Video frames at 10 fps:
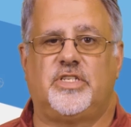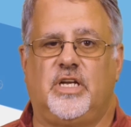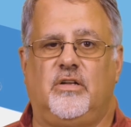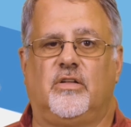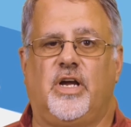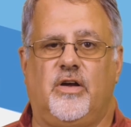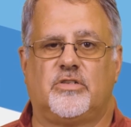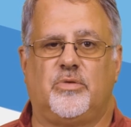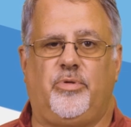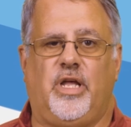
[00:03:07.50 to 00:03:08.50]
signal or air
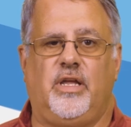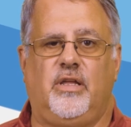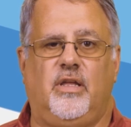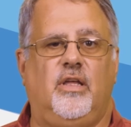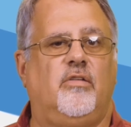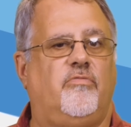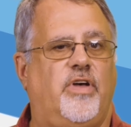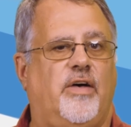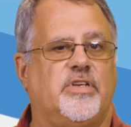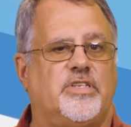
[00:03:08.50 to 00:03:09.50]
supply.
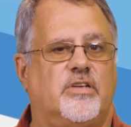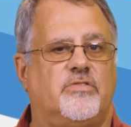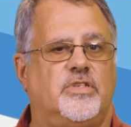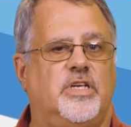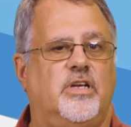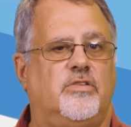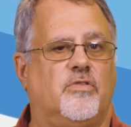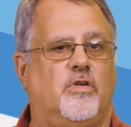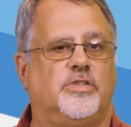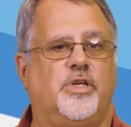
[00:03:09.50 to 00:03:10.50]
Valve Accessories and
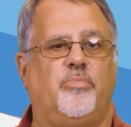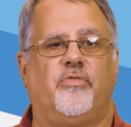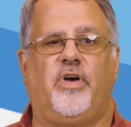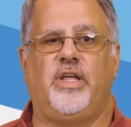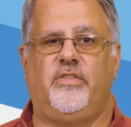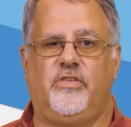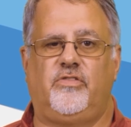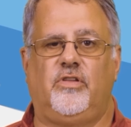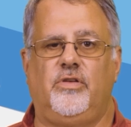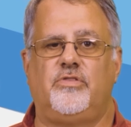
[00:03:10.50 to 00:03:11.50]
Controls can provide this
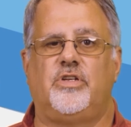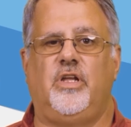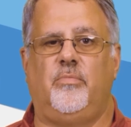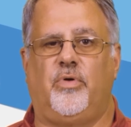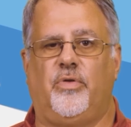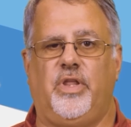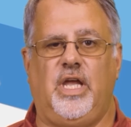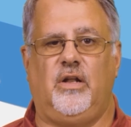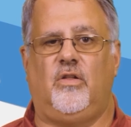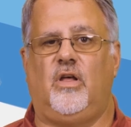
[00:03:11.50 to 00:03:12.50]
solution in both
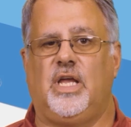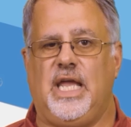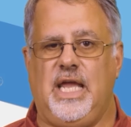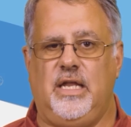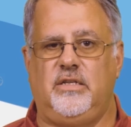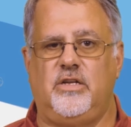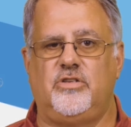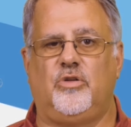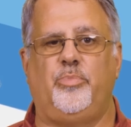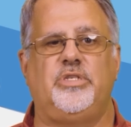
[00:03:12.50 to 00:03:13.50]
analog and
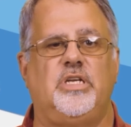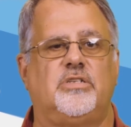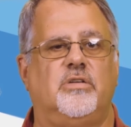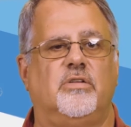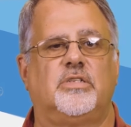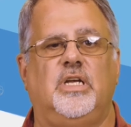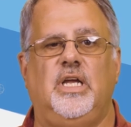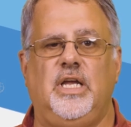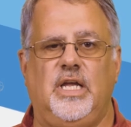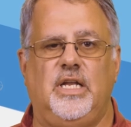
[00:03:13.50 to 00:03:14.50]
digital positioners.
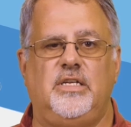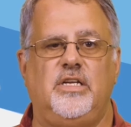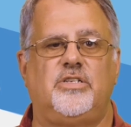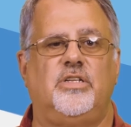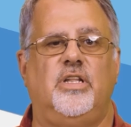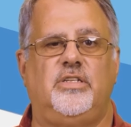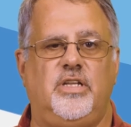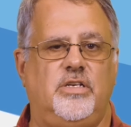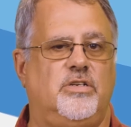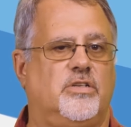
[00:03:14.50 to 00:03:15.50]
In addition, the
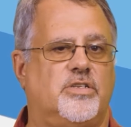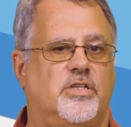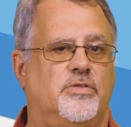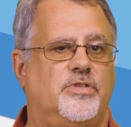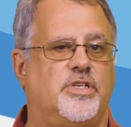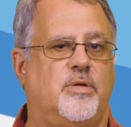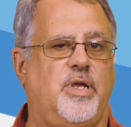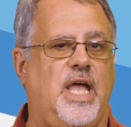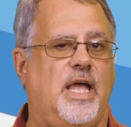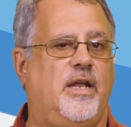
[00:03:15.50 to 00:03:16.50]
digital solutions can
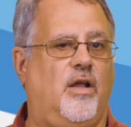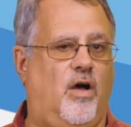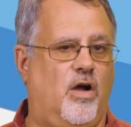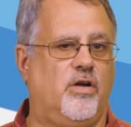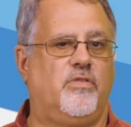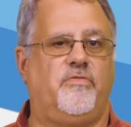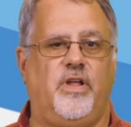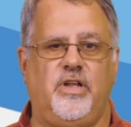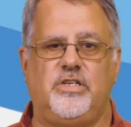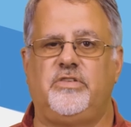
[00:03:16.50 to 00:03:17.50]
be had in HART,
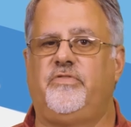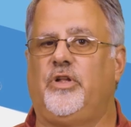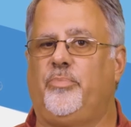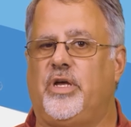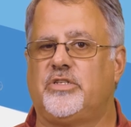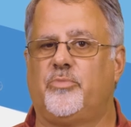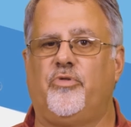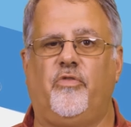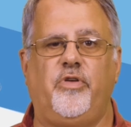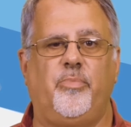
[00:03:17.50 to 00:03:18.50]
Foundation Field Bus, or
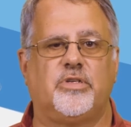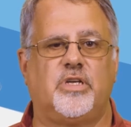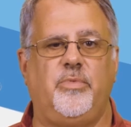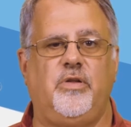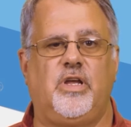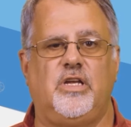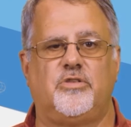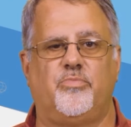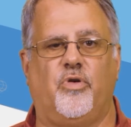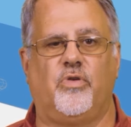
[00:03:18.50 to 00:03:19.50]
Profibus
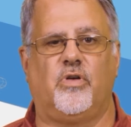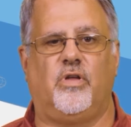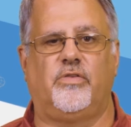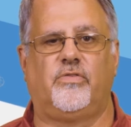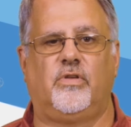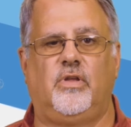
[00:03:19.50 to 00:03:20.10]
communication protocols.